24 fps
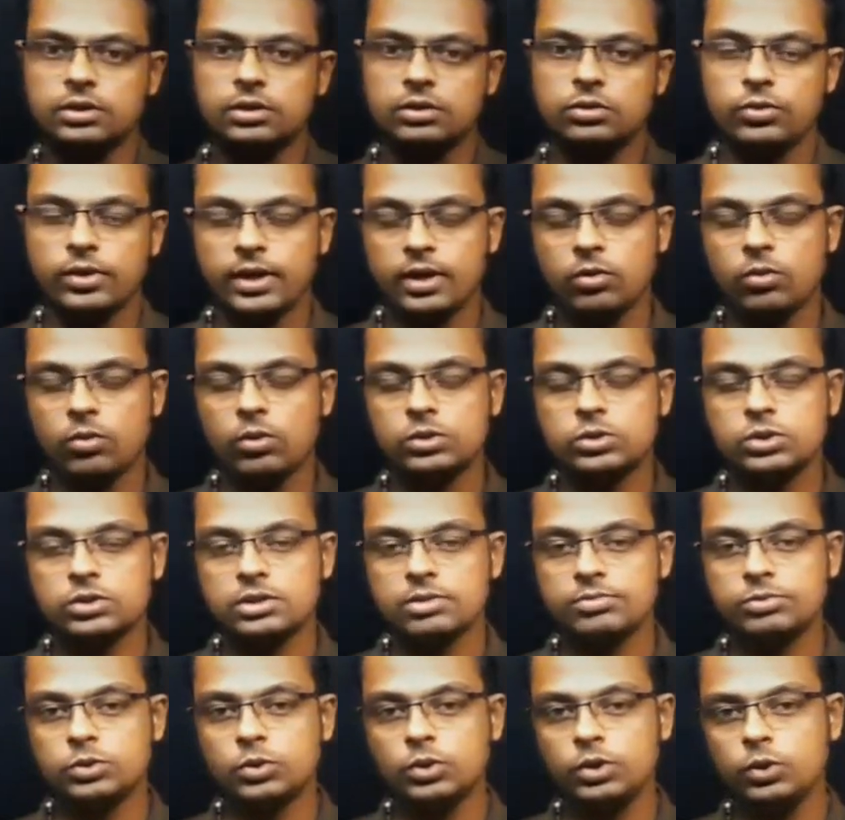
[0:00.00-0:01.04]
You can also
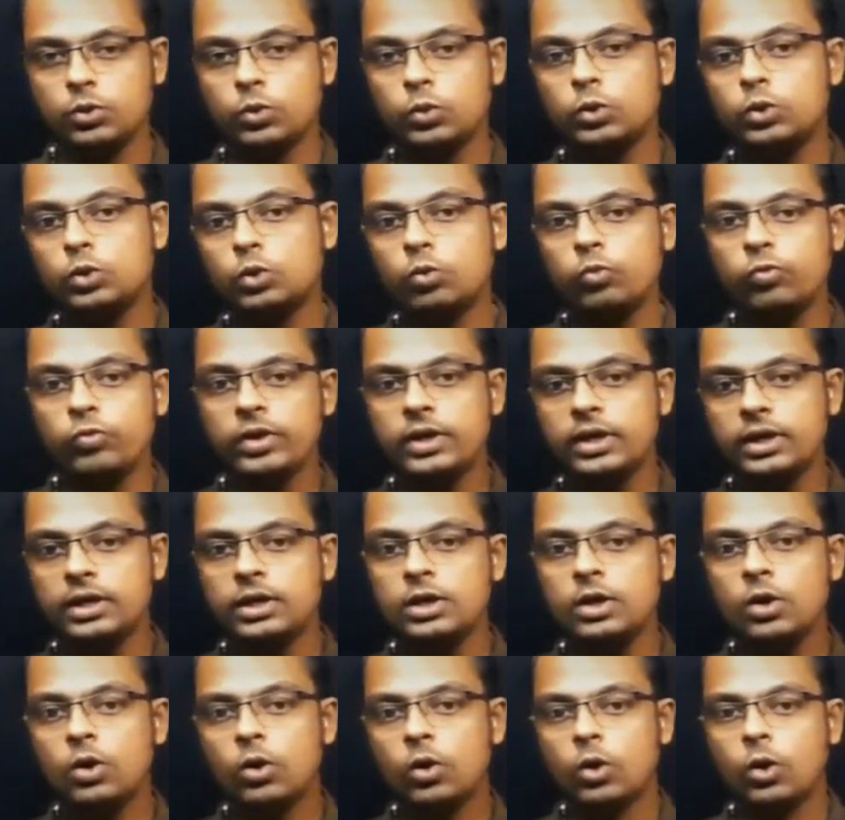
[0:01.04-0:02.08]
substitute u to v,
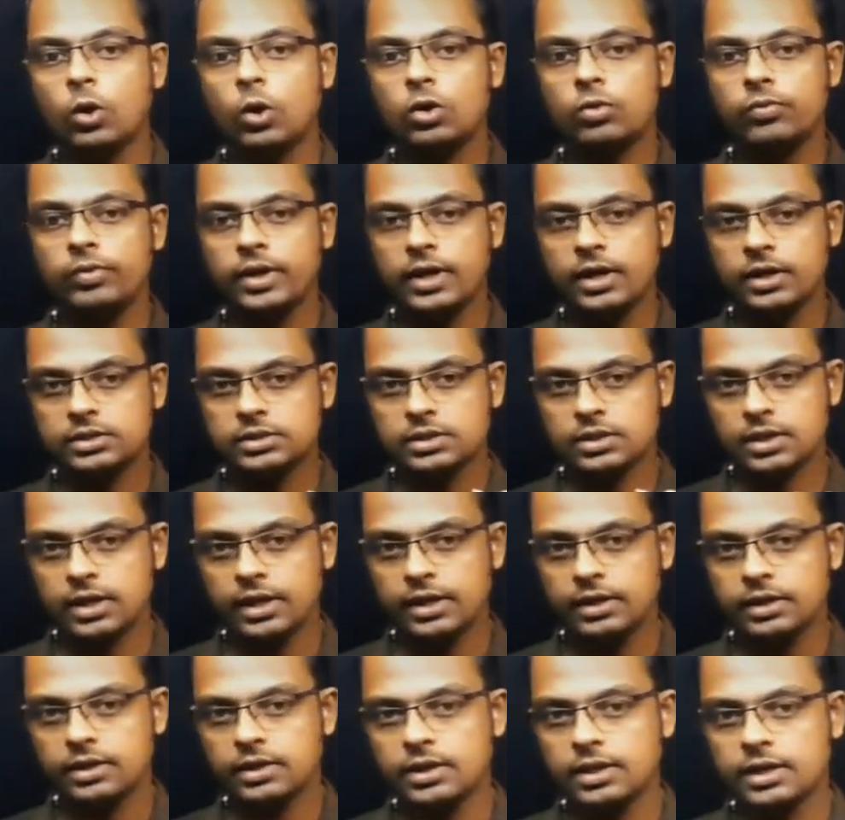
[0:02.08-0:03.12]
or we can
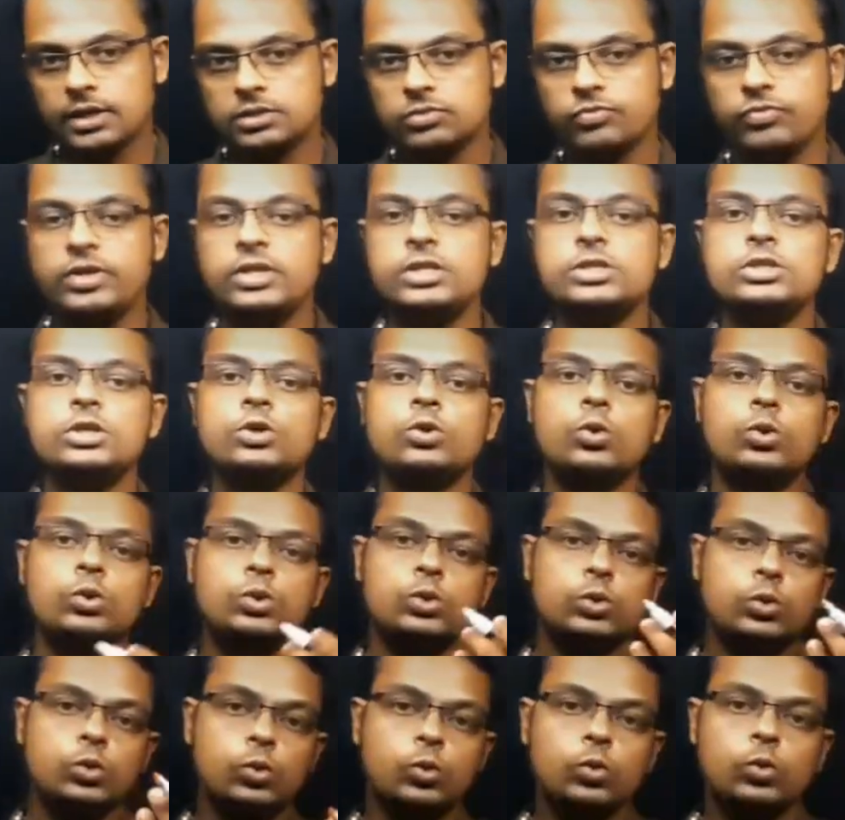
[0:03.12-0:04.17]
write it as v0
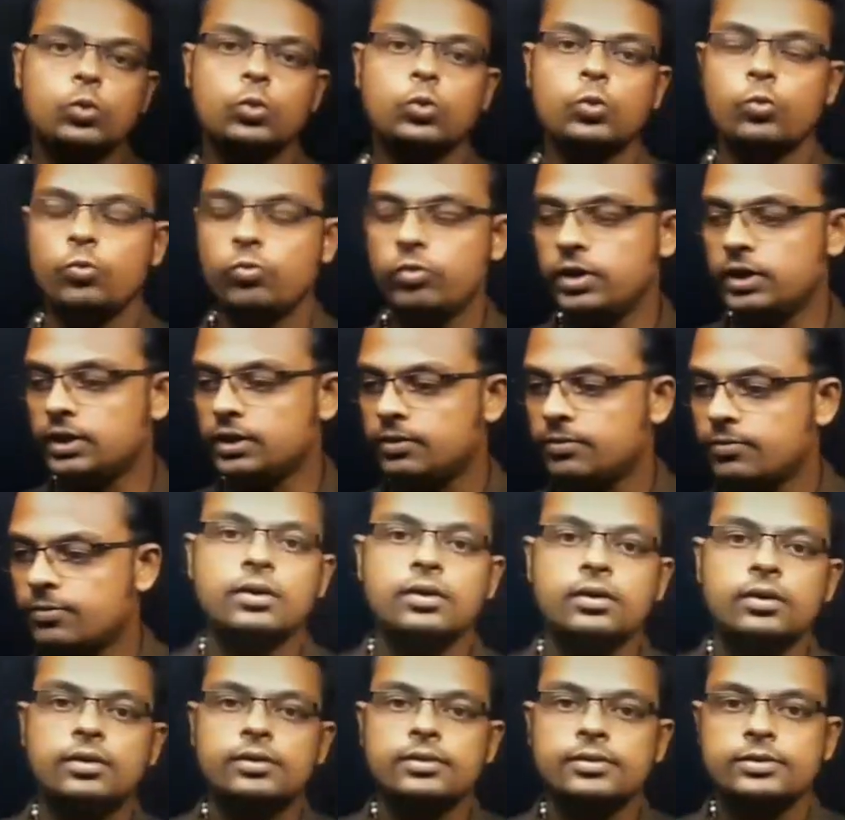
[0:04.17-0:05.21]
to v.
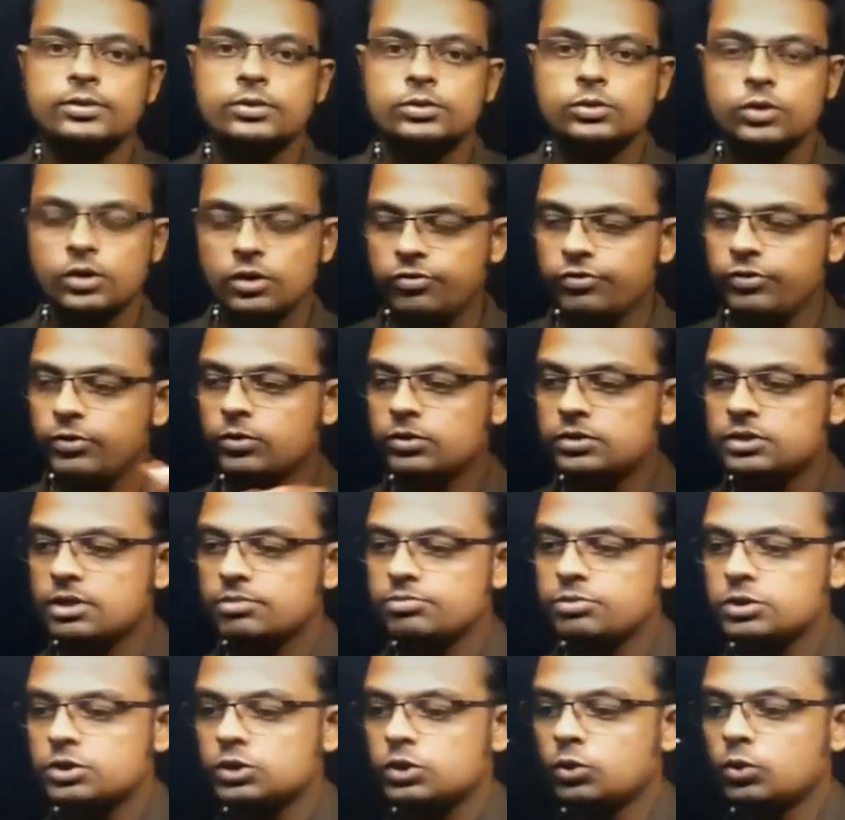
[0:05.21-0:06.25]
So if you
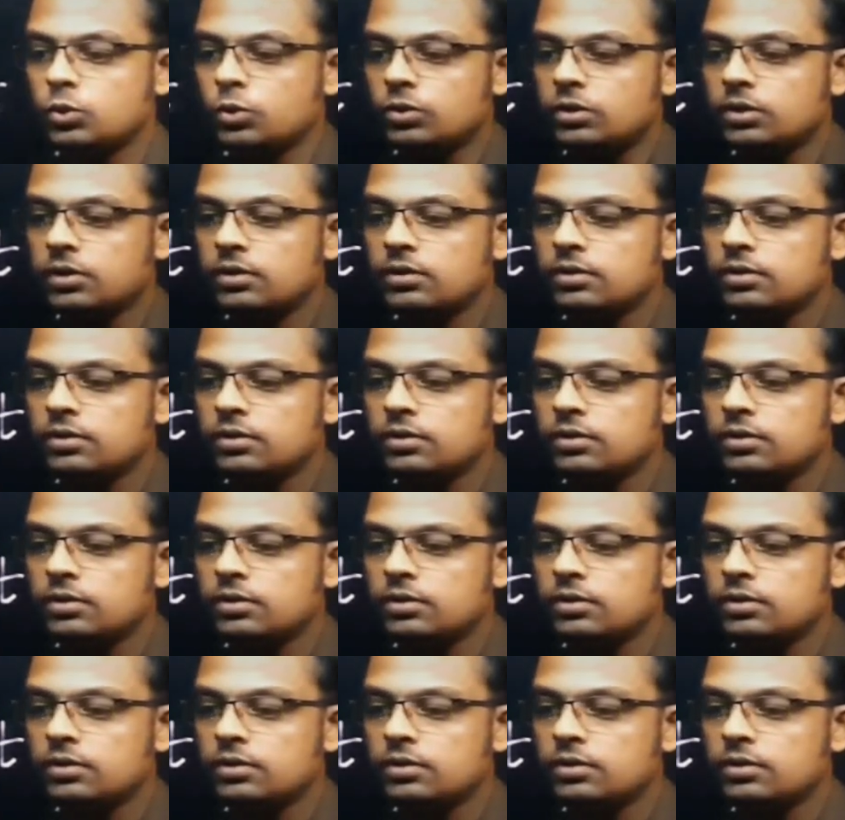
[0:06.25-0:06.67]
substitute